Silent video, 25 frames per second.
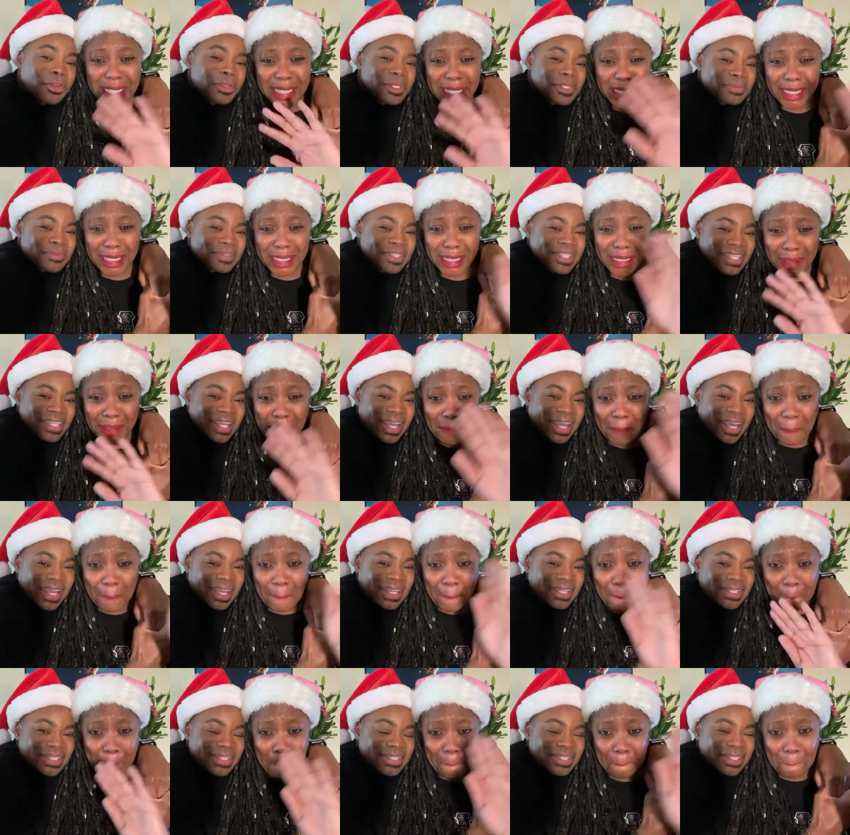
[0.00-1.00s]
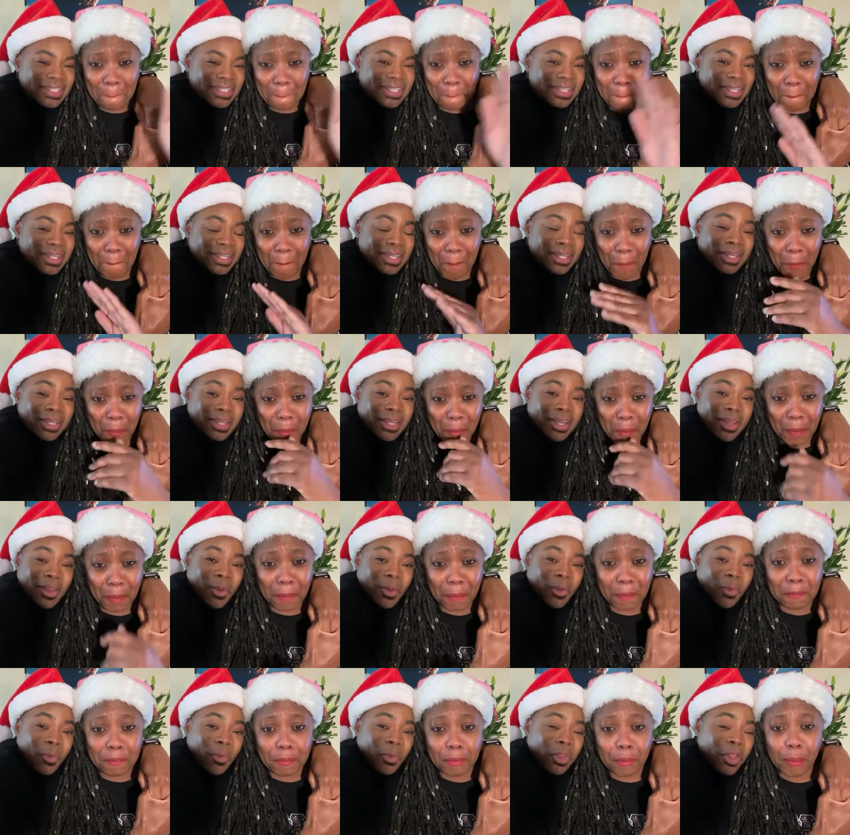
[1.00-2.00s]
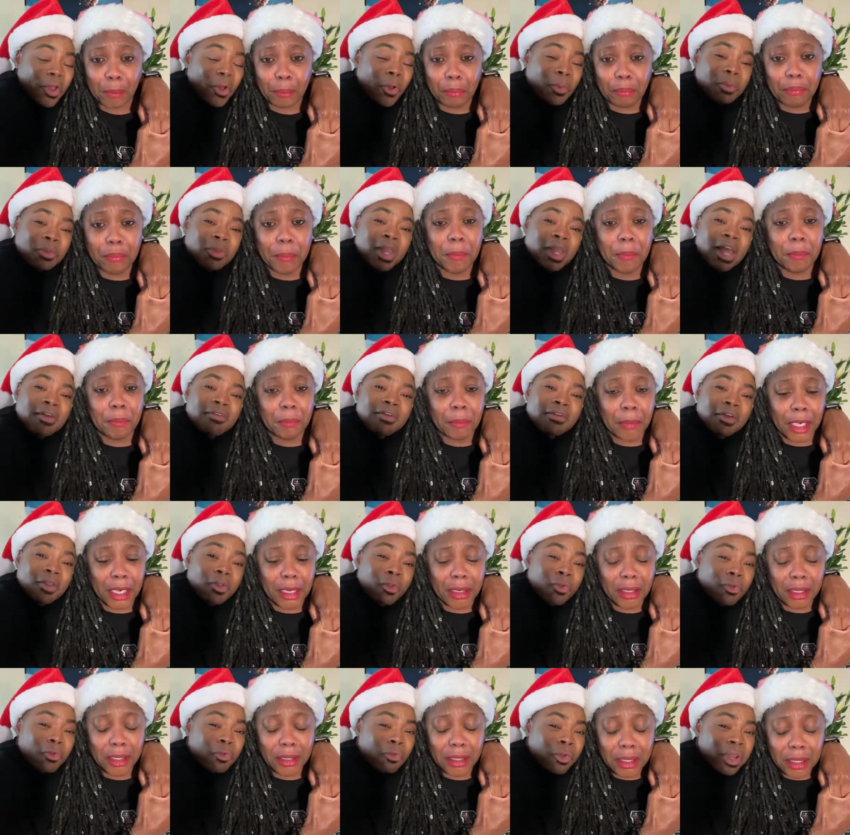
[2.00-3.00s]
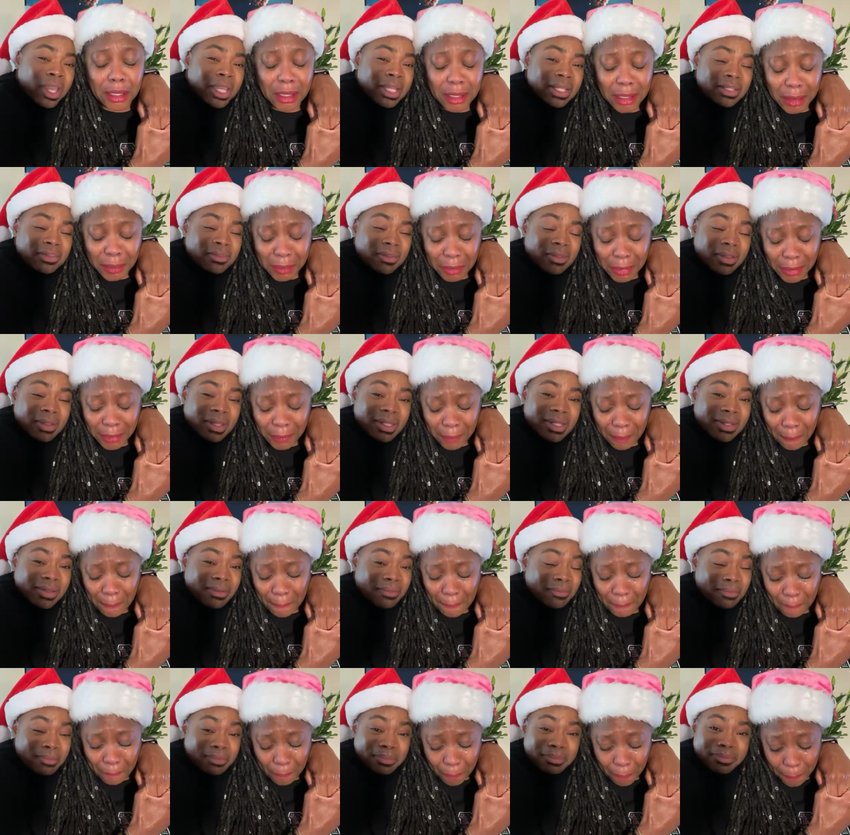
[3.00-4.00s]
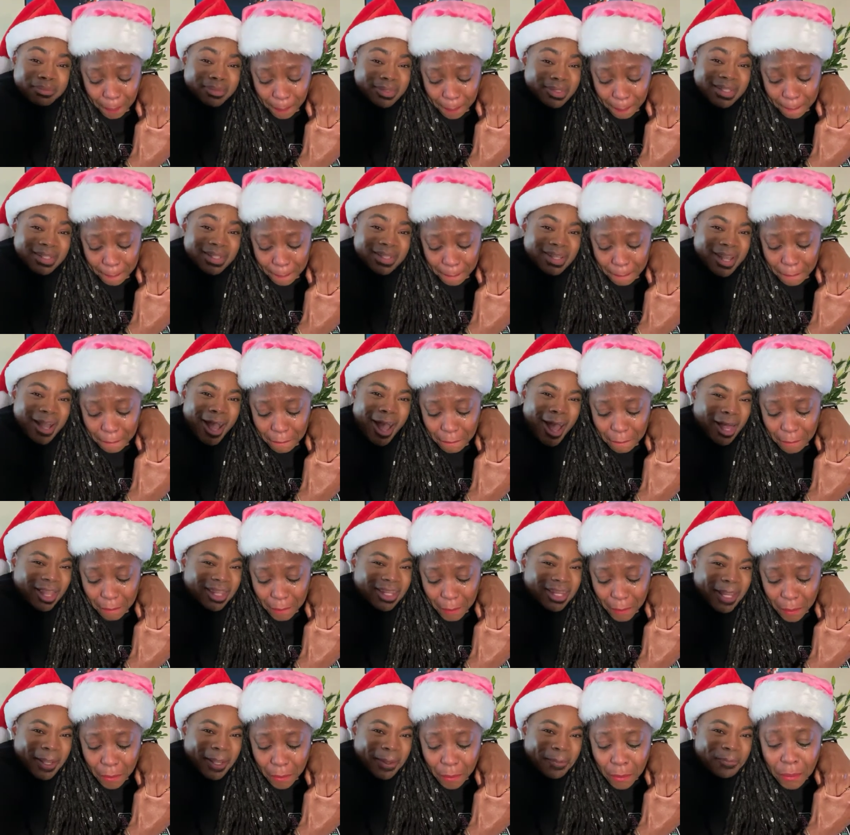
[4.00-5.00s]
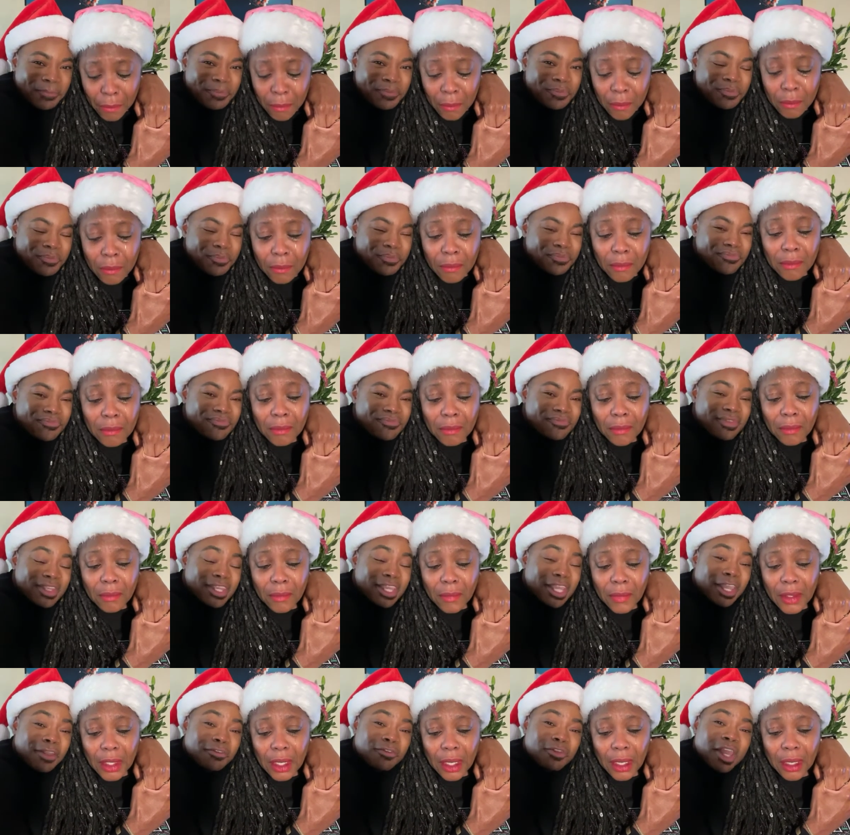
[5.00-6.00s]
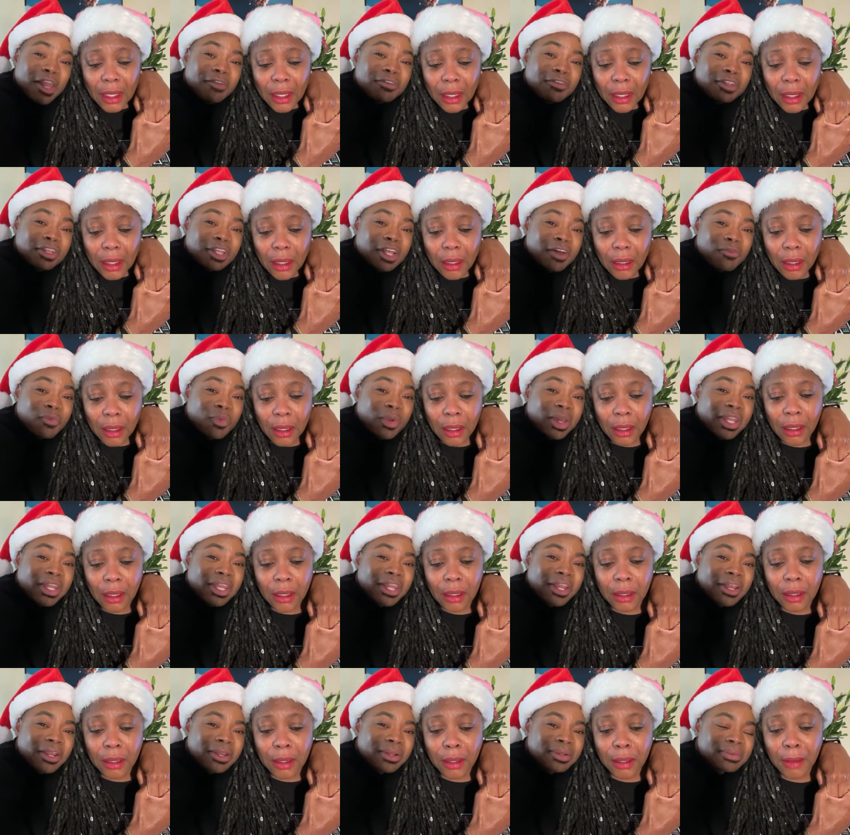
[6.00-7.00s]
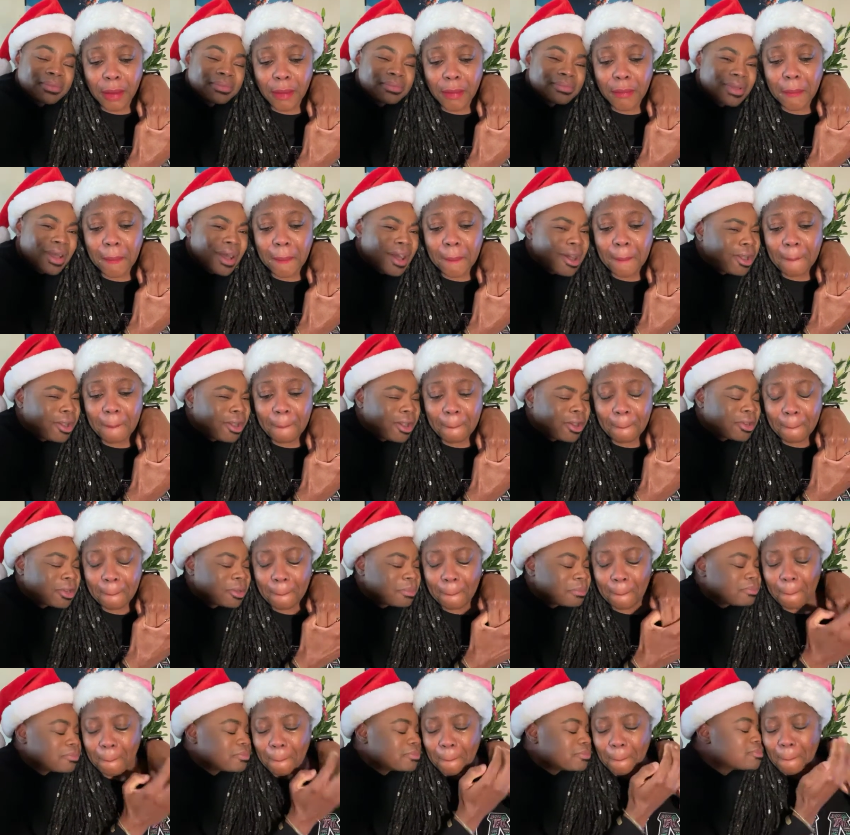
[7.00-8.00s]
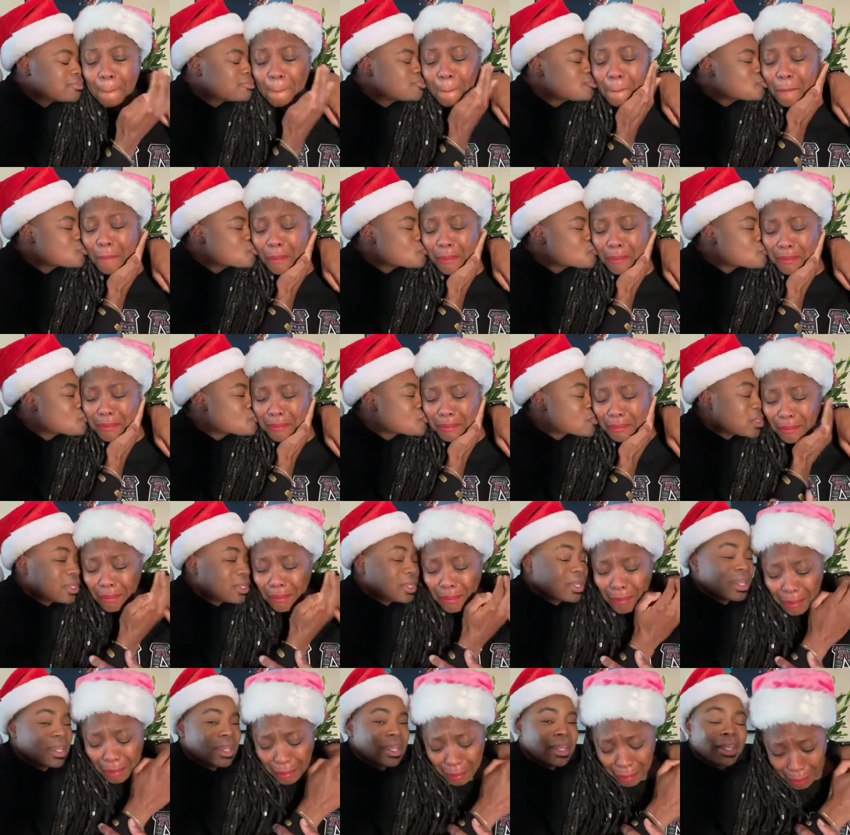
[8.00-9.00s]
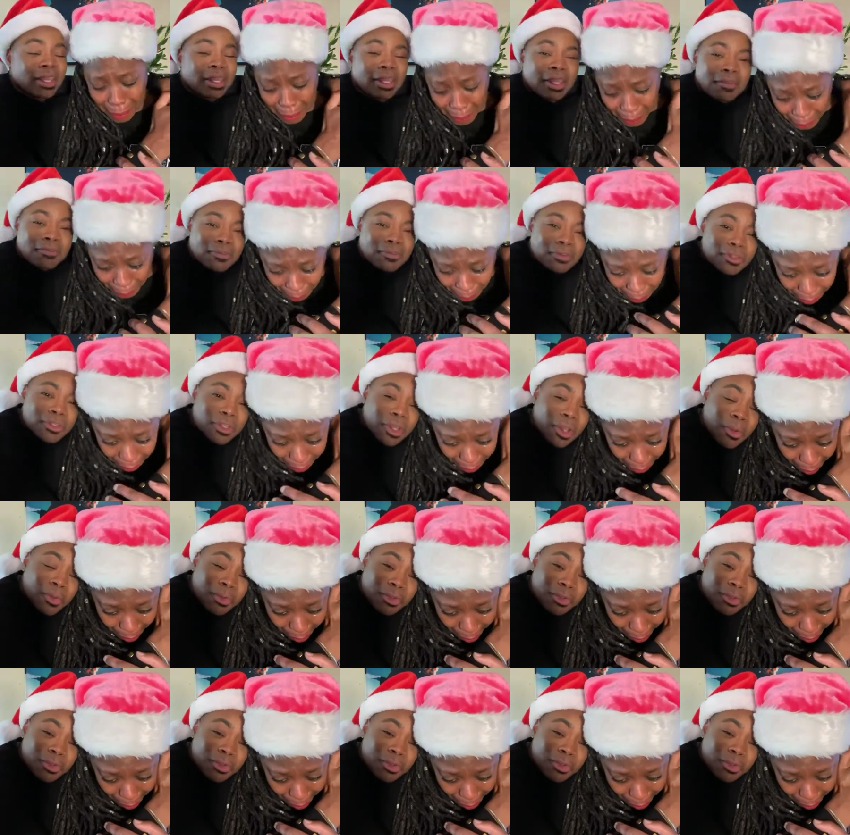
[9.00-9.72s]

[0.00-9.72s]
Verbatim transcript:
Speaker 1: Christmas, guys. We hope you have a great holiday. If you have your loved one here, hug on them. If you don't,